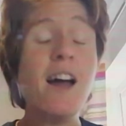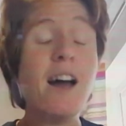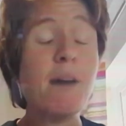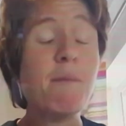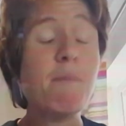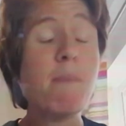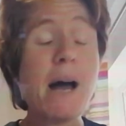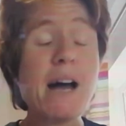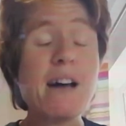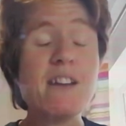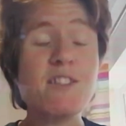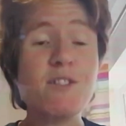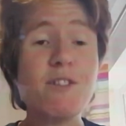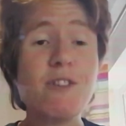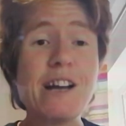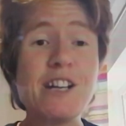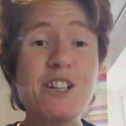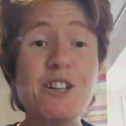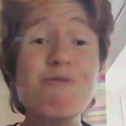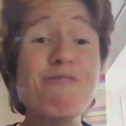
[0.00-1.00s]
And bats are
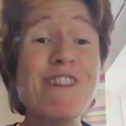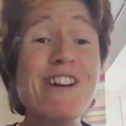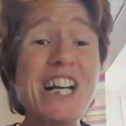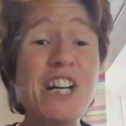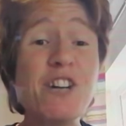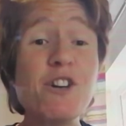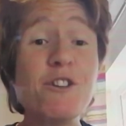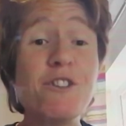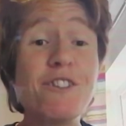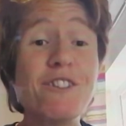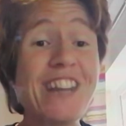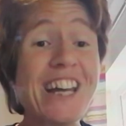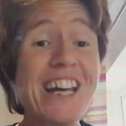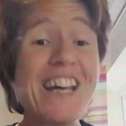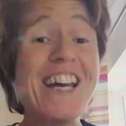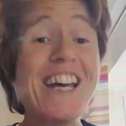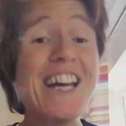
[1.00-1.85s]
actually really good. They